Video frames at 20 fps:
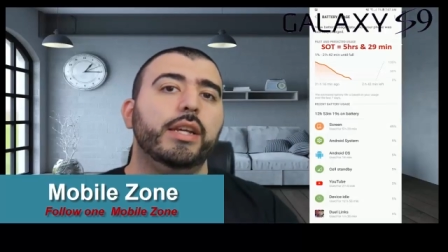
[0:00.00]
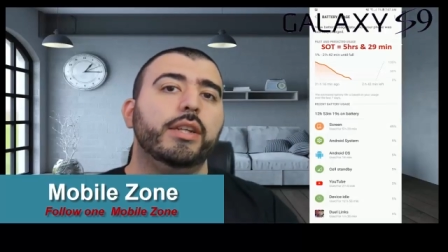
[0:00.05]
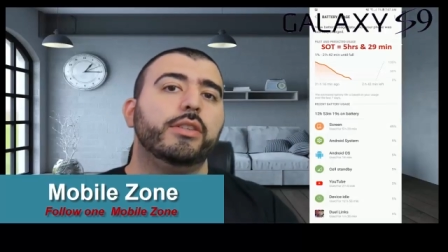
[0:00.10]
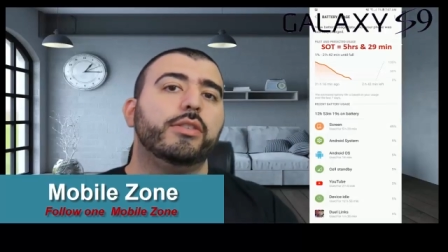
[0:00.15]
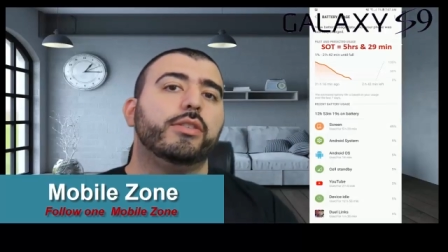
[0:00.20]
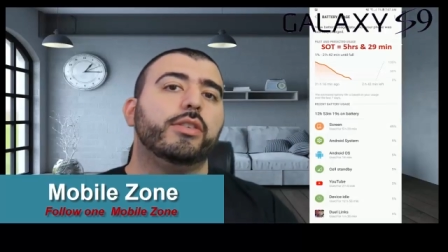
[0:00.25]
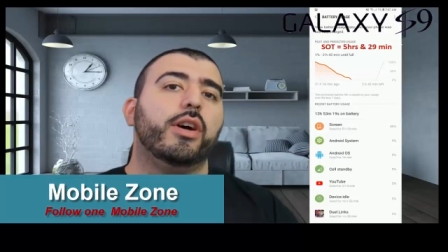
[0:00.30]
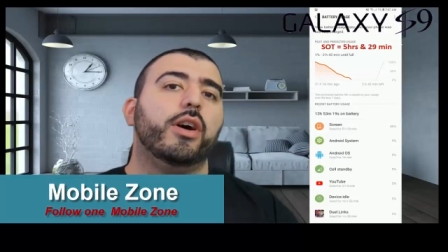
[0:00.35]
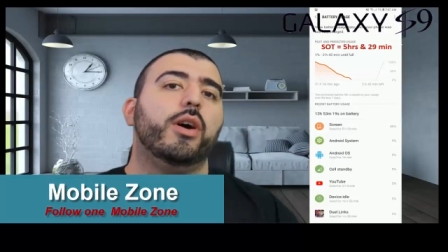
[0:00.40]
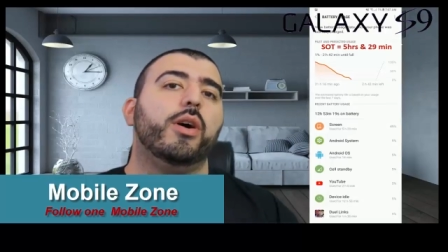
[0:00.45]

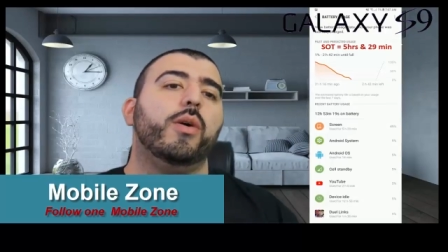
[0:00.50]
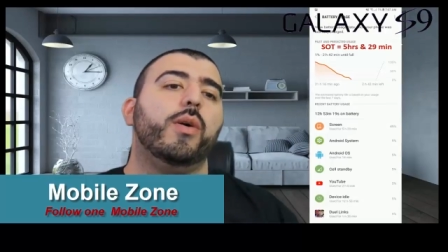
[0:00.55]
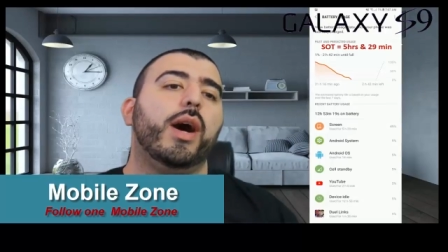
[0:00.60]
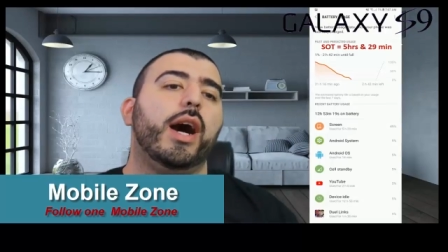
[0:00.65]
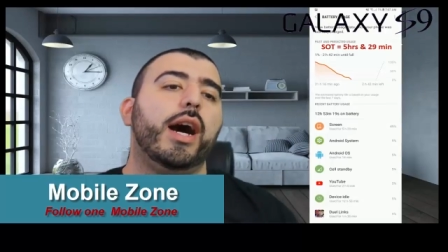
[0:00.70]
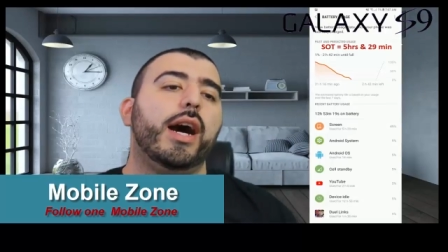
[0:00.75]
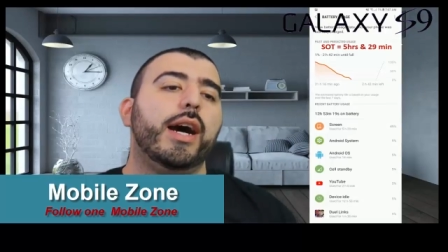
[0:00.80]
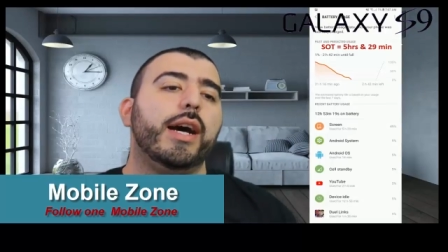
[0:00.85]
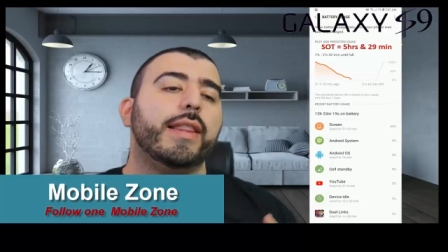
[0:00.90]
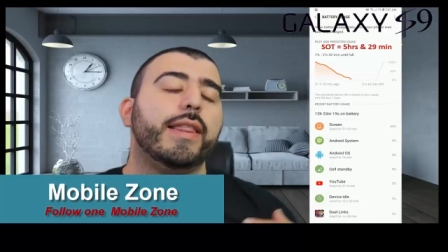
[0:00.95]
So
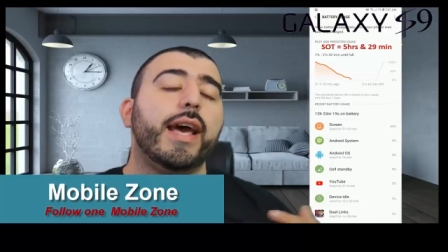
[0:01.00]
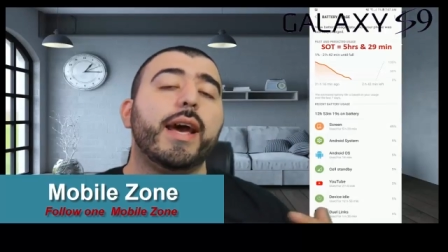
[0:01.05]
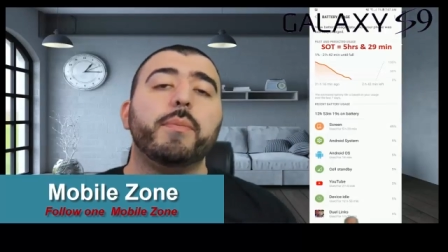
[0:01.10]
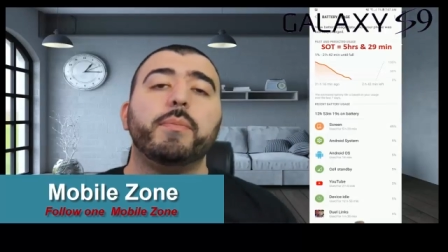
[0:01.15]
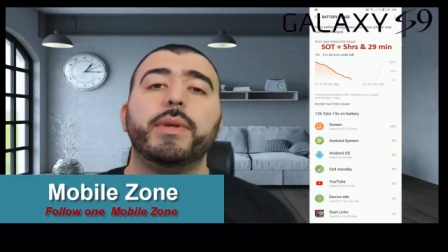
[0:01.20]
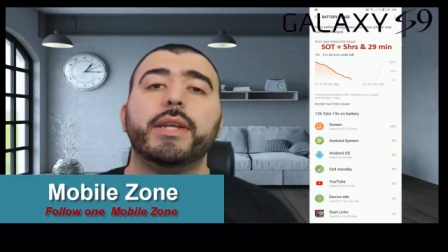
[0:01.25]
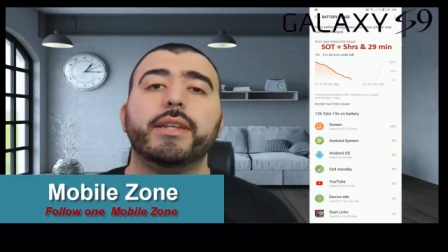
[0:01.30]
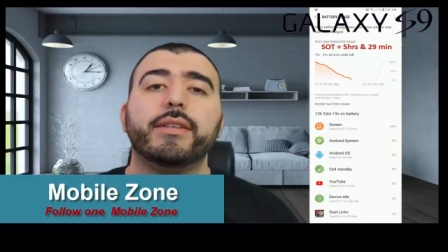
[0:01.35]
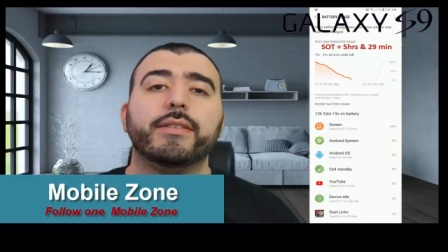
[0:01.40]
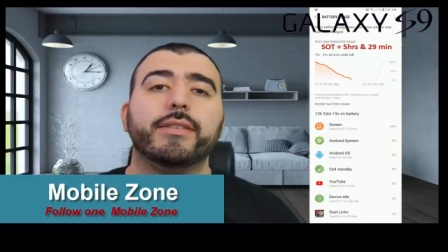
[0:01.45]
uh, that
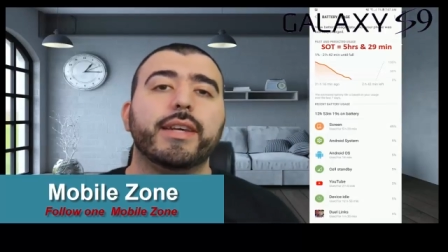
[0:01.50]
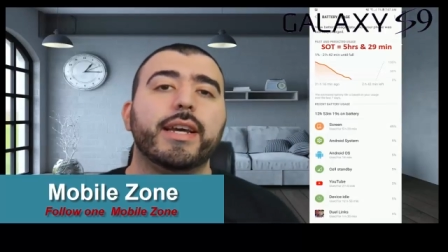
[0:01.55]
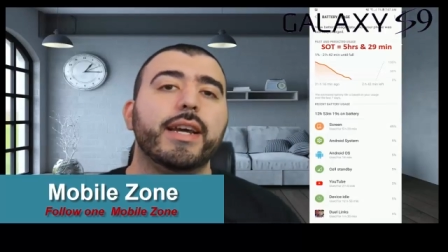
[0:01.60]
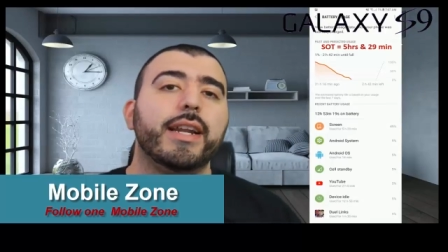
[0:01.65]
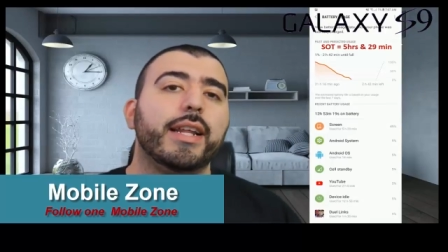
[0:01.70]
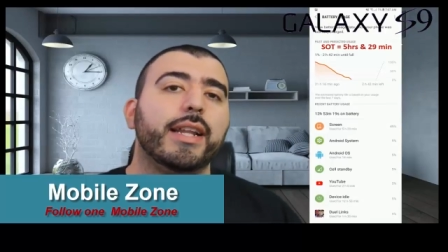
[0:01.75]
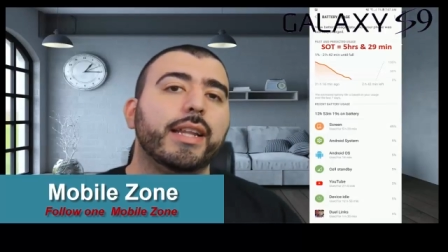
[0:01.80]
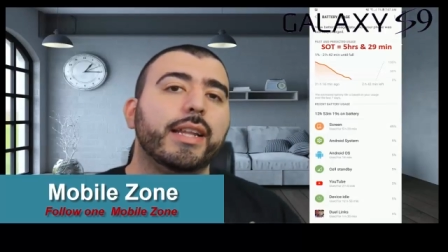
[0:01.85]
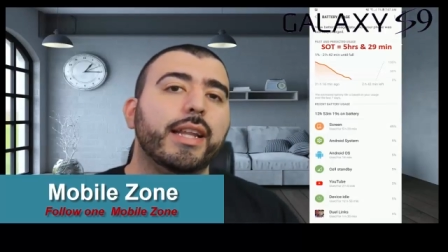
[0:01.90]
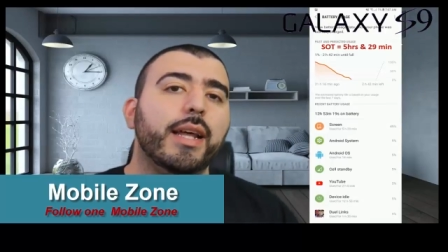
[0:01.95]
being
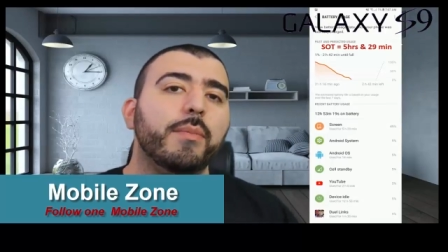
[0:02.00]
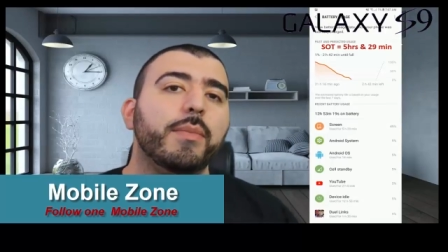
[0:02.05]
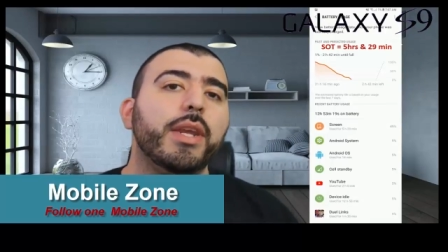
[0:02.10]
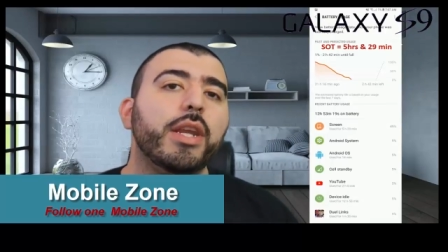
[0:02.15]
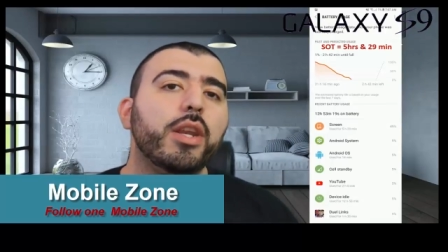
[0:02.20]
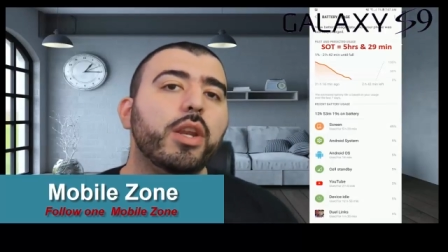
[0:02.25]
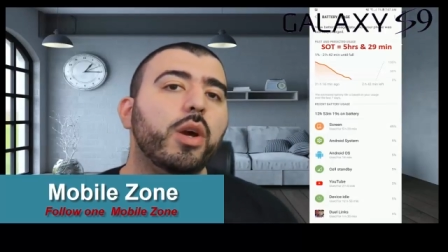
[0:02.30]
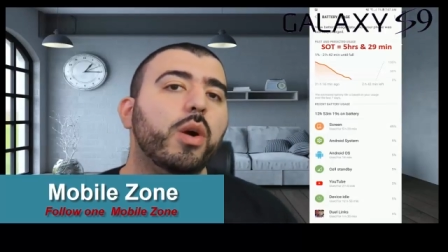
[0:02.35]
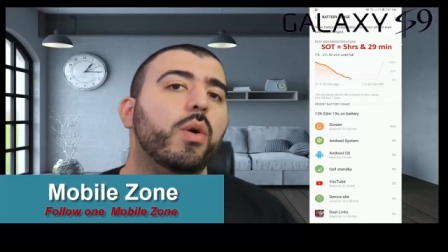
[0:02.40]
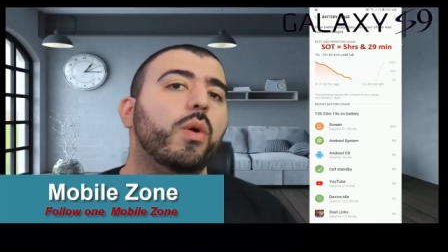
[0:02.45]
said, let me
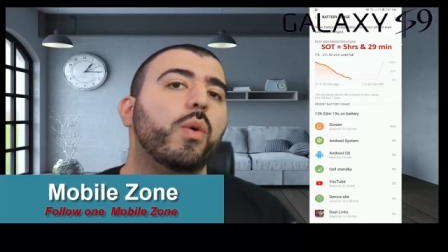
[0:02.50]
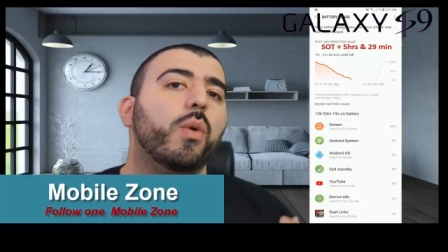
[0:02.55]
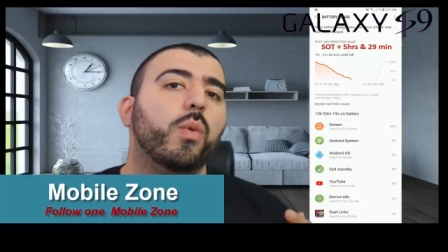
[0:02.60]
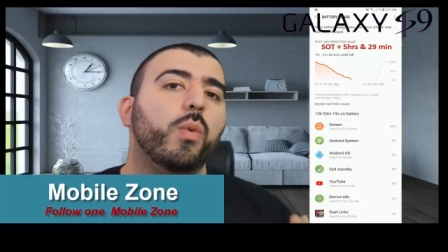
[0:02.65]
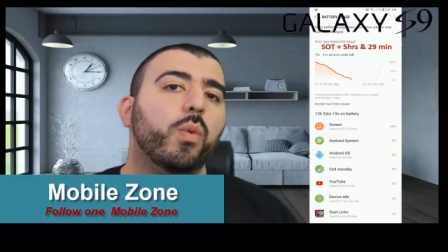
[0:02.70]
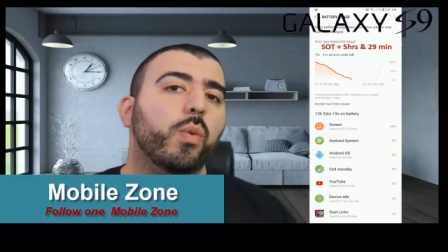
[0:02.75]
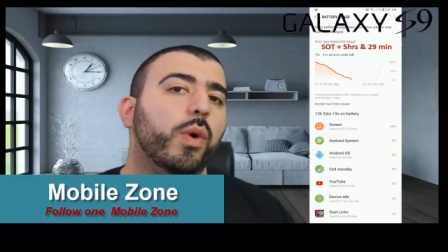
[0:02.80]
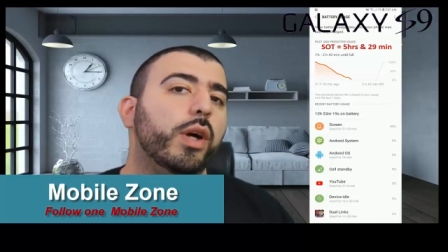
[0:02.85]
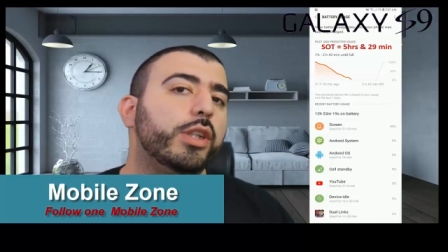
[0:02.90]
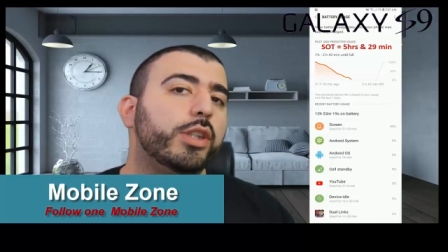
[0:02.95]
know
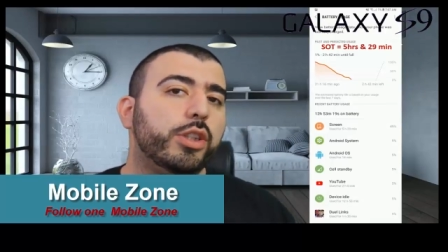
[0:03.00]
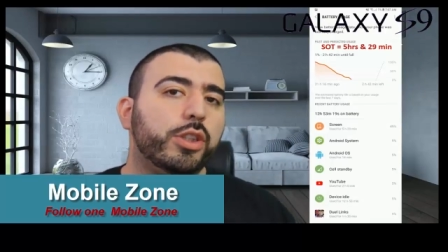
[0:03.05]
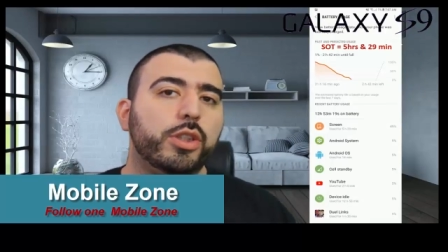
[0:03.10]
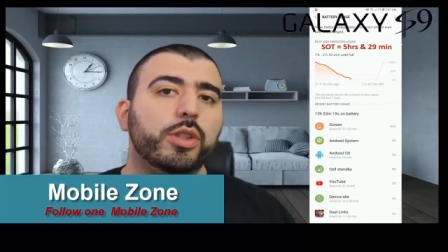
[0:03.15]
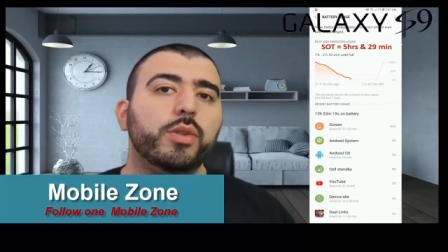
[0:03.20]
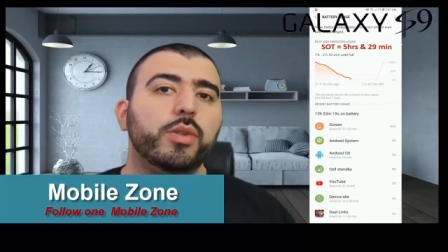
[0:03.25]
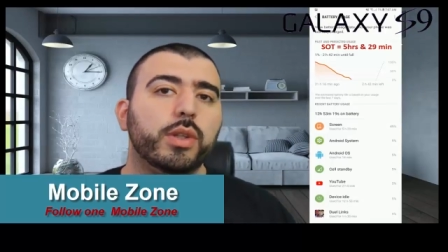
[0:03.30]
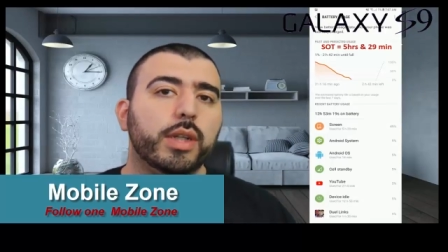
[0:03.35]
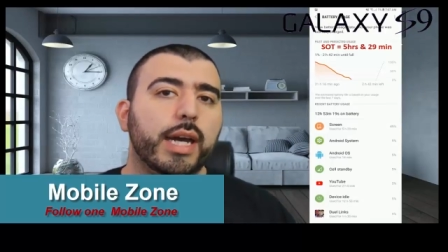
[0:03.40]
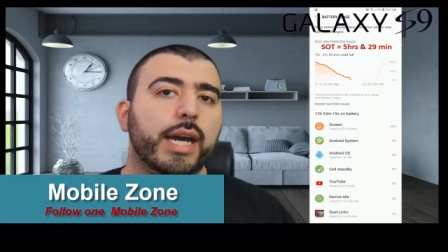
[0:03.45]
what
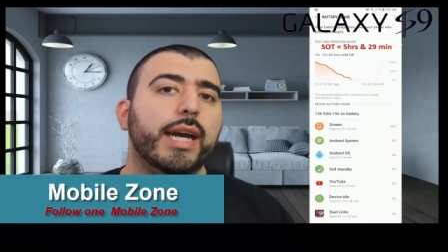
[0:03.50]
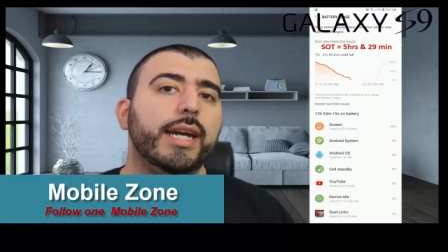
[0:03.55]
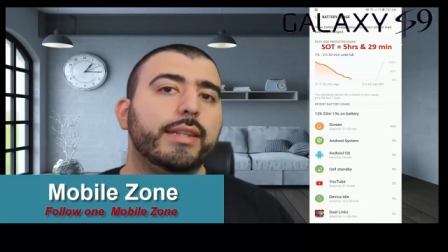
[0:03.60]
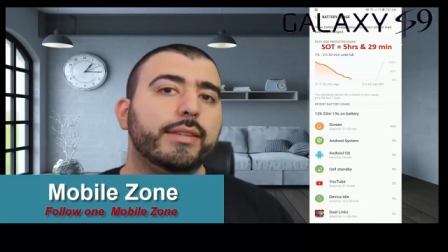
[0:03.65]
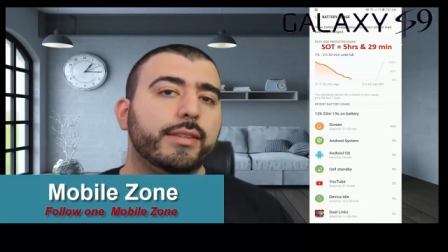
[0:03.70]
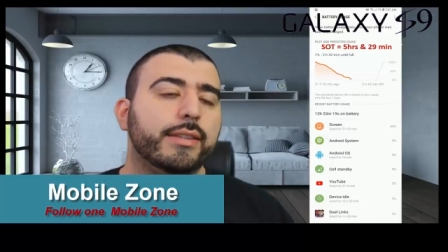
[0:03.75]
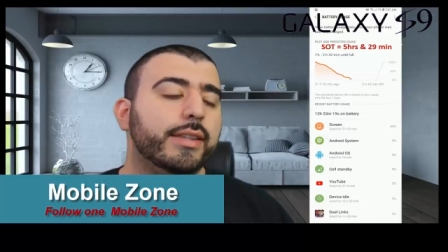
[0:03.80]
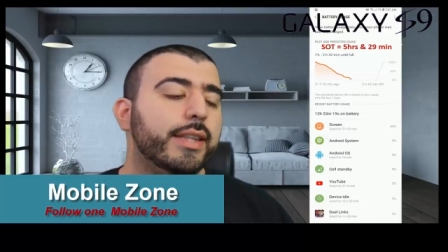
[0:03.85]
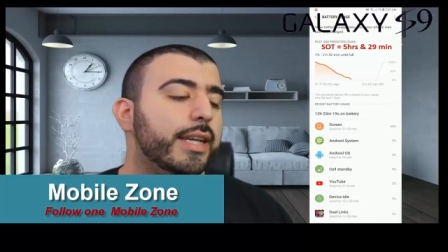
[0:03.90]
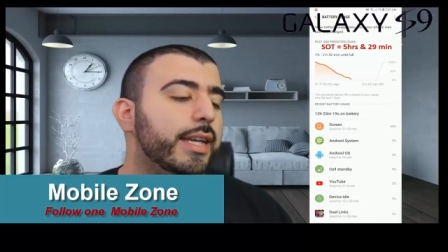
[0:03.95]
you
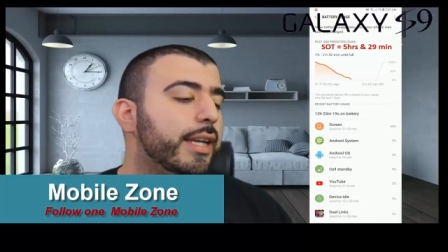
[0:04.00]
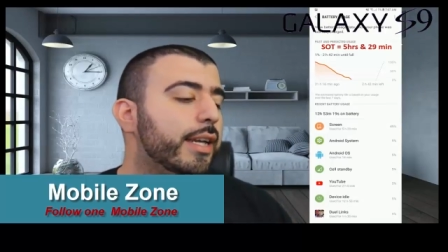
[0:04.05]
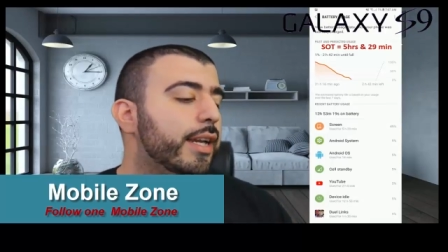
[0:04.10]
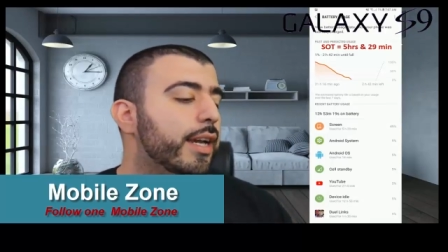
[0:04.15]
guys think.